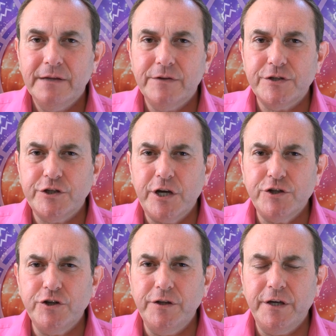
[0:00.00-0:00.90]
The
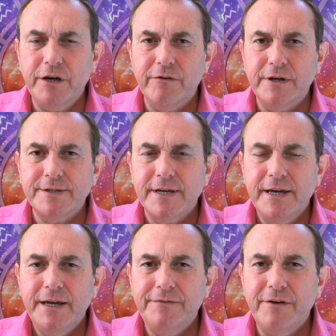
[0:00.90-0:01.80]
suggestion here is
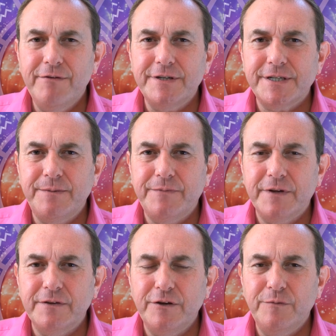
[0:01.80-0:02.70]
if there is
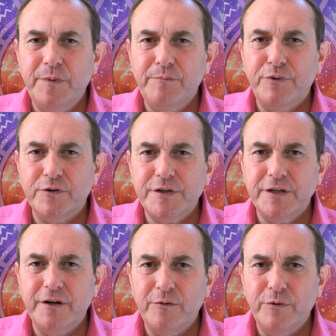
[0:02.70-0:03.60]
something that you've been
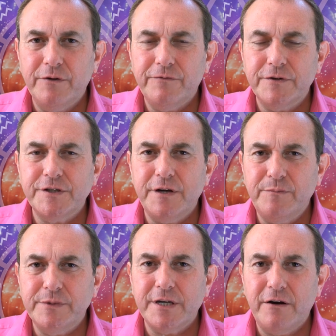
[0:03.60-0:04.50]
putting up with for
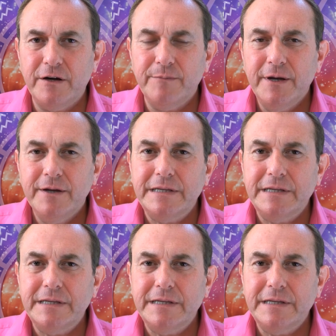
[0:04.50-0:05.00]
some time